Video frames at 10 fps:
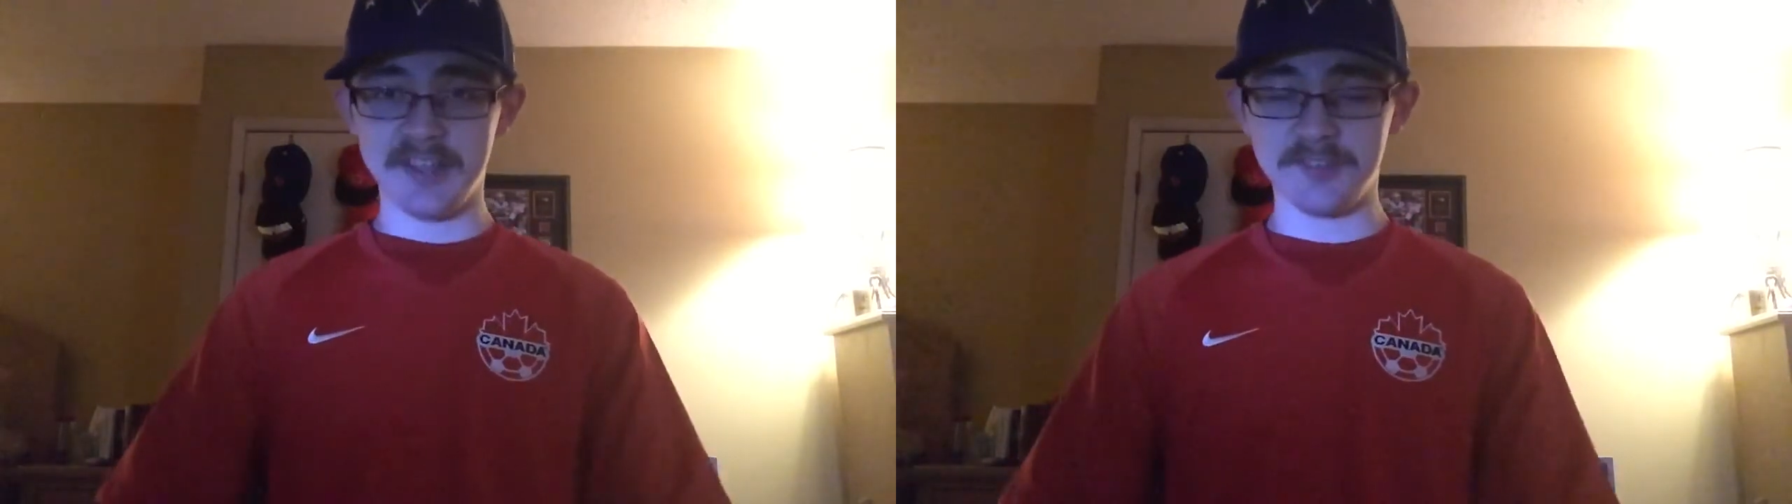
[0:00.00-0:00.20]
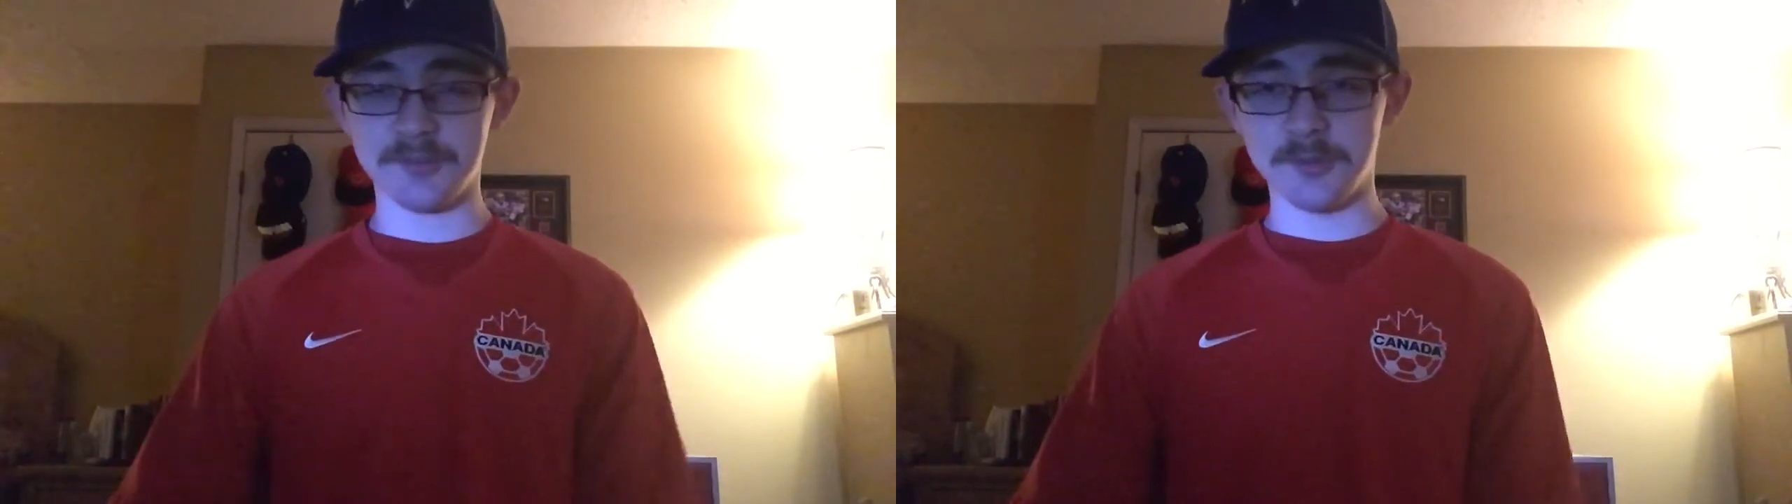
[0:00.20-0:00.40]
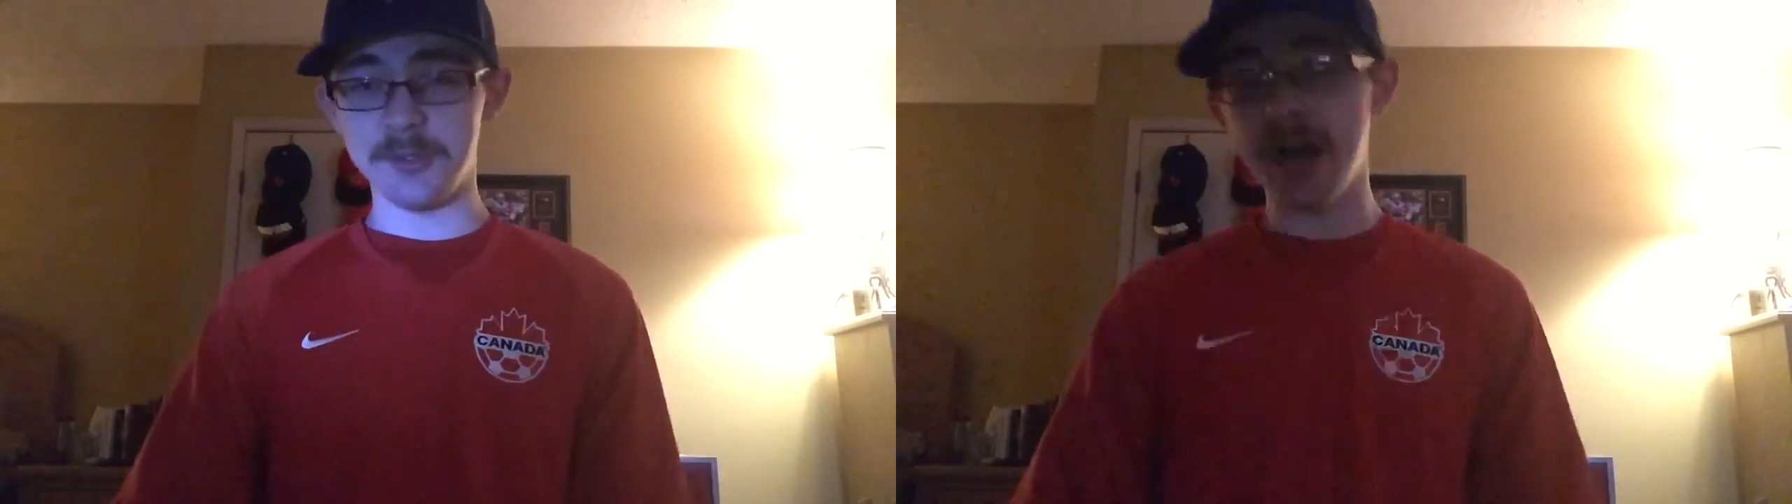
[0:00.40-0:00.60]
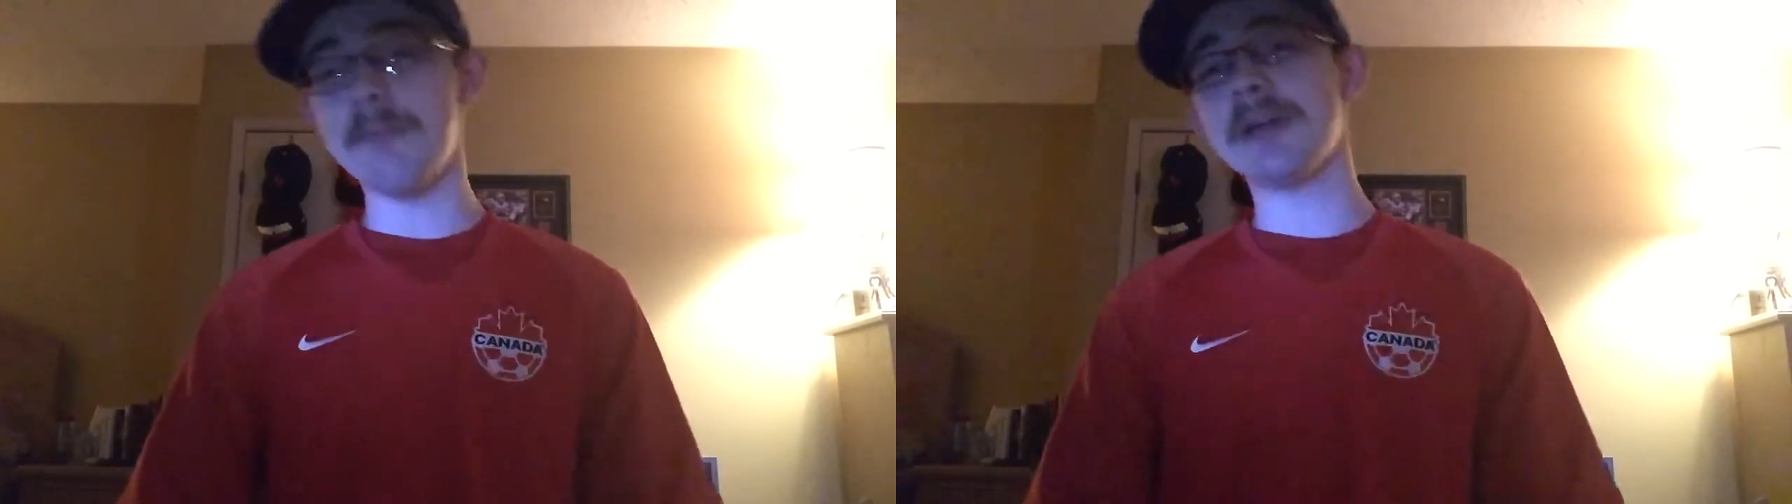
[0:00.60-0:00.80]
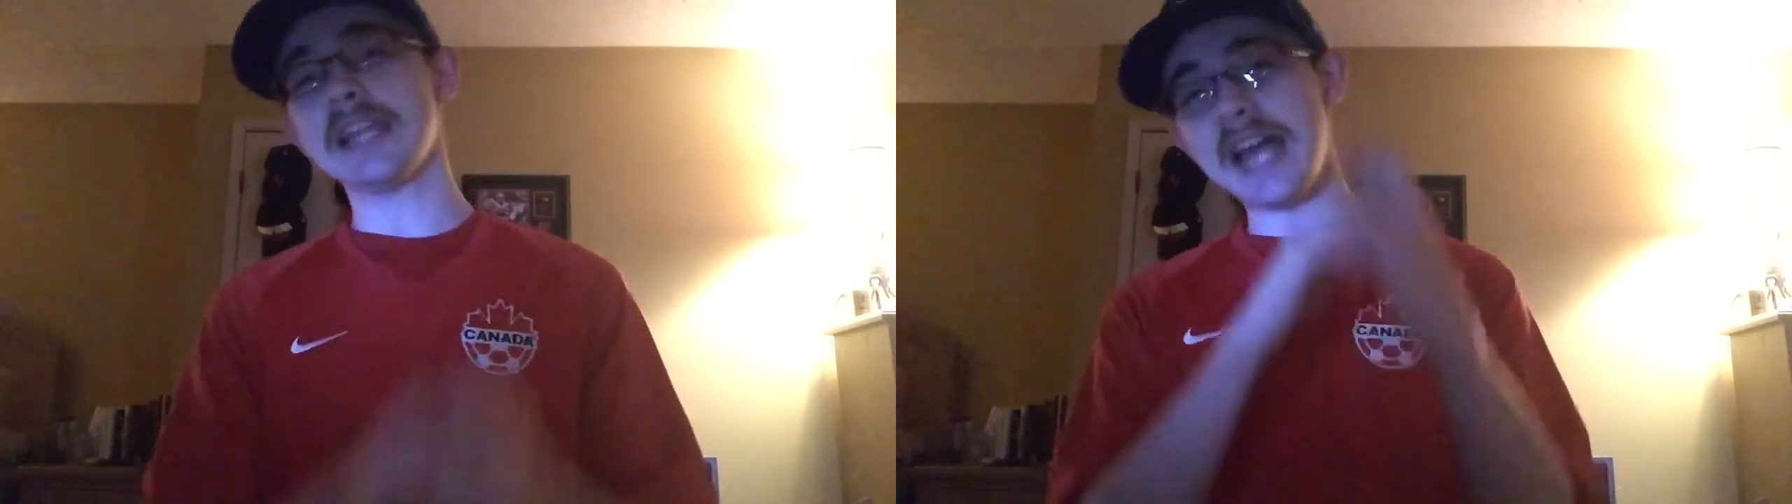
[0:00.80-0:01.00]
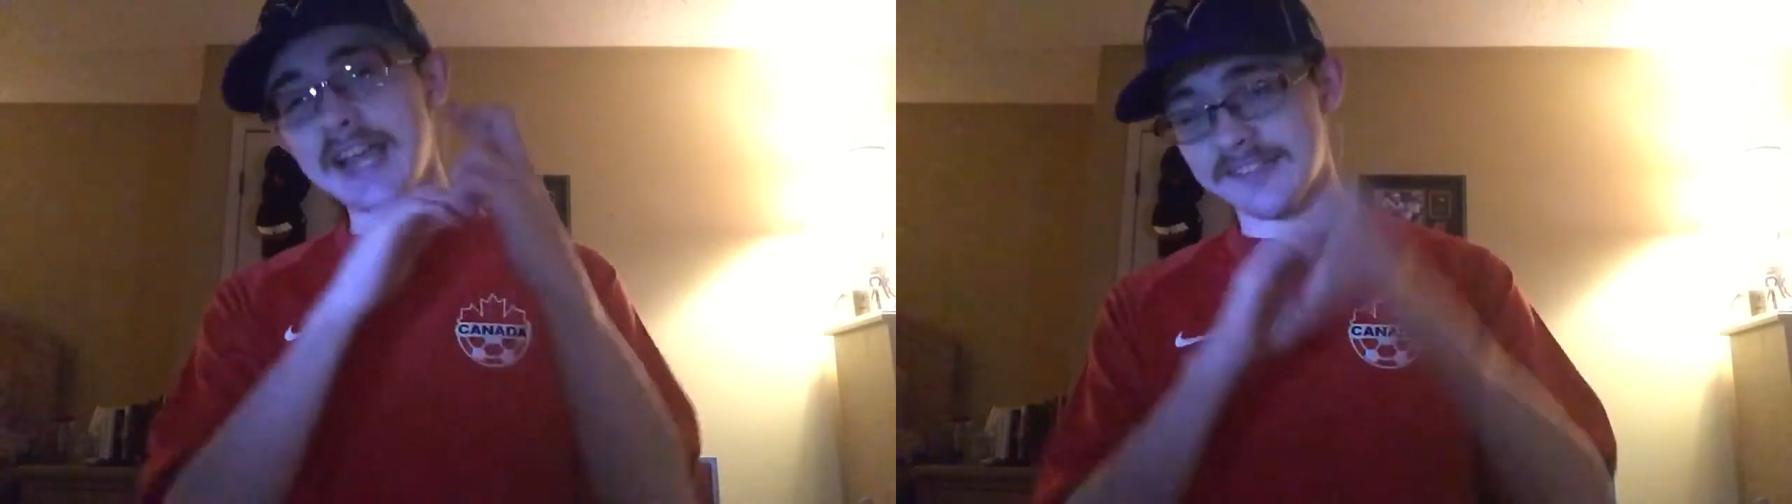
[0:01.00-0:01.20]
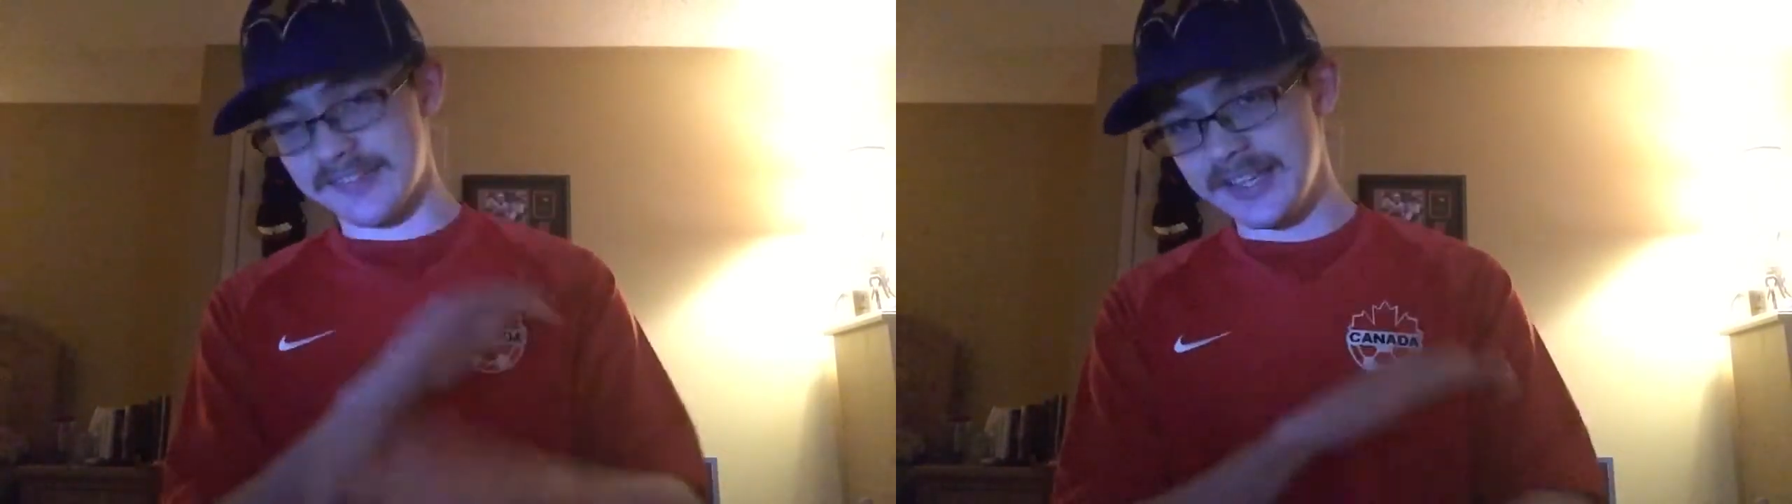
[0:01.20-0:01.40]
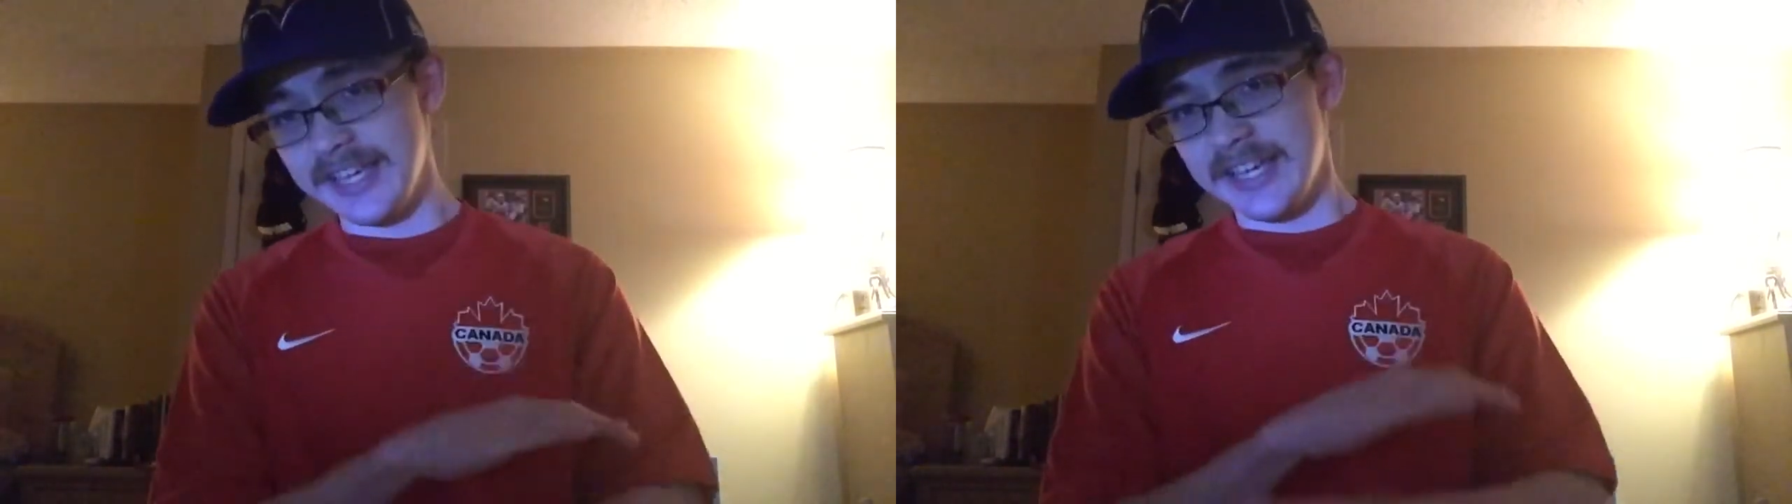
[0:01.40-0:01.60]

they screw up. But let's